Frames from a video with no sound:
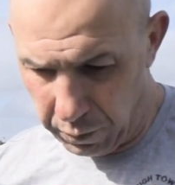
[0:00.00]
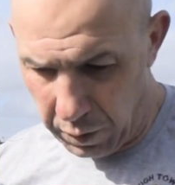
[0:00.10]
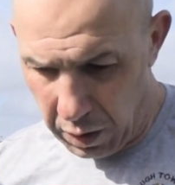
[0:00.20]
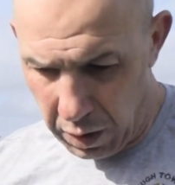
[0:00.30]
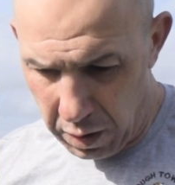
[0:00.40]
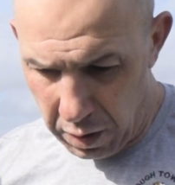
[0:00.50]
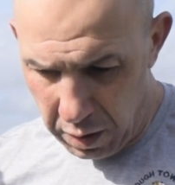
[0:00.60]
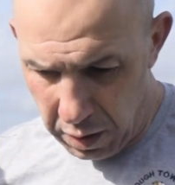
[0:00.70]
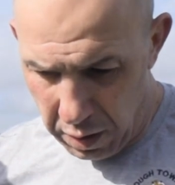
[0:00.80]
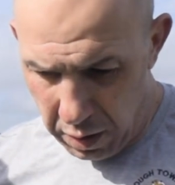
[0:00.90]

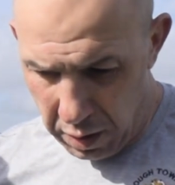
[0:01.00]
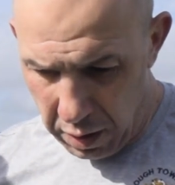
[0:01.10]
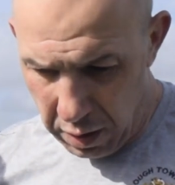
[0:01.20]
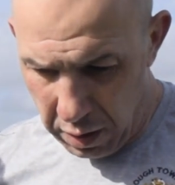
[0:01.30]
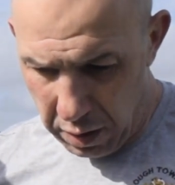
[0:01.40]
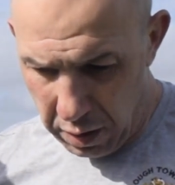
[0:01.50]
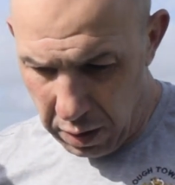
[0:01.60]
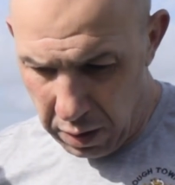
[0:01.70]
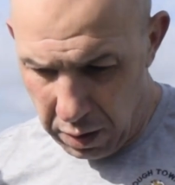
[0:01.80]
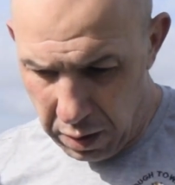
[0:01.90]

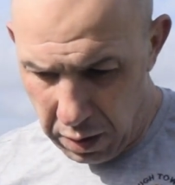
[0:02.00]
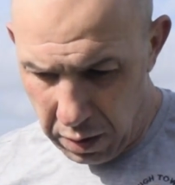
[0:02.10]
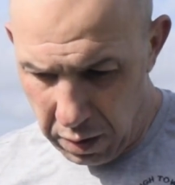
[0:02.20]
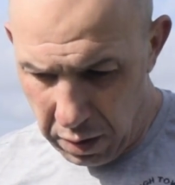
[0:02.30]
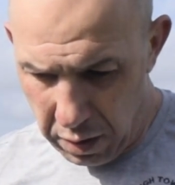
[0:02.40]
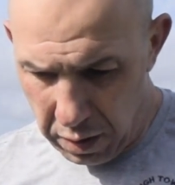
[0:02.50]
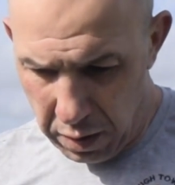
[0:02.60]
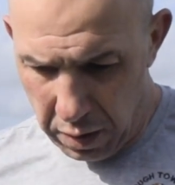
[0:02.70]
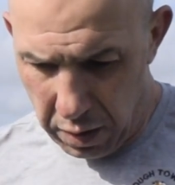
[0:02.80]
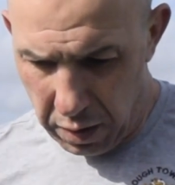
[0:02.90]

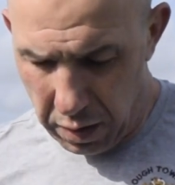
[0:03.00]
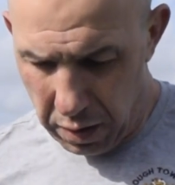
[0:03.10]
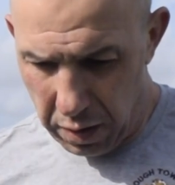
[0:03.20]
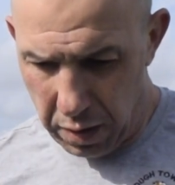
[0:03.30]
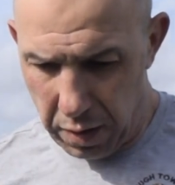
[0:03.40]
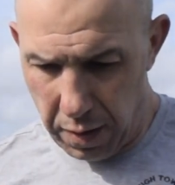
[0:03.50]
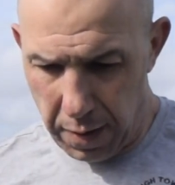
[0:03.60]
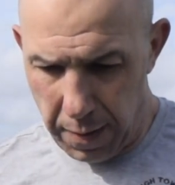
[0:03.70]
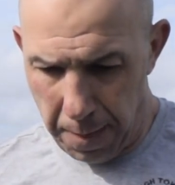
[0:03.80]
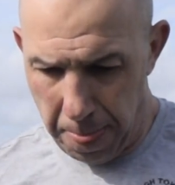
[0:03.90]

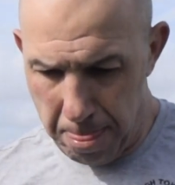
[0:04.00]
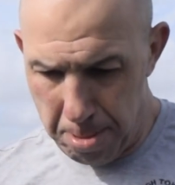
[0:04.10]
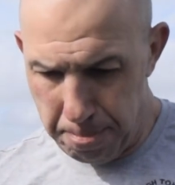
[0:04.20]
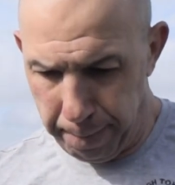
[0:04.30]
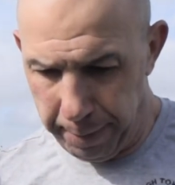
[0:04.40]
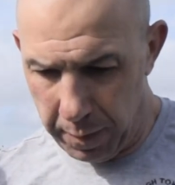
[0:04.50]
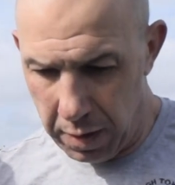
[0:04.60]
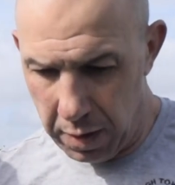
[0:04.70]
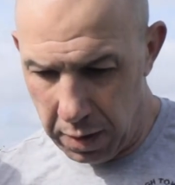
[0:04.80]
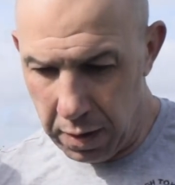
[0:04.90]

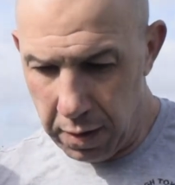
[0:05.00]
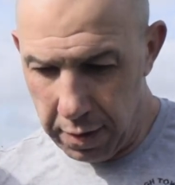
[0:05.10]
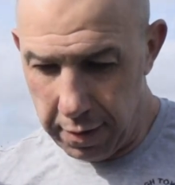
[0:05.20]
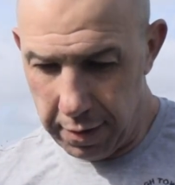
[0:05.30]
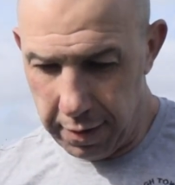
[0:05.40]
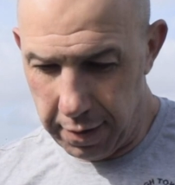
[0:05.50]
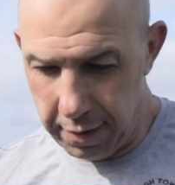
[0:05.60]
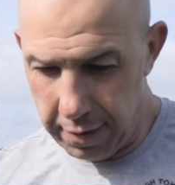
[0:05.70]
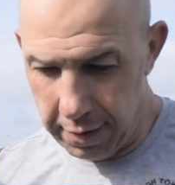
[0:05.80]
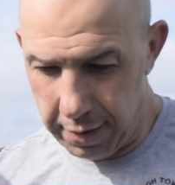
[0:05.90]

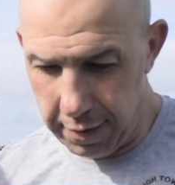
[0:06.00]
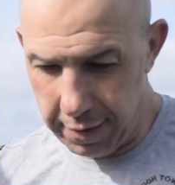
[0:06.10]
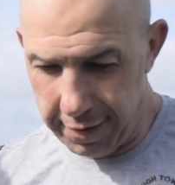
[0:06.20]
No words are spoken by the person on screen.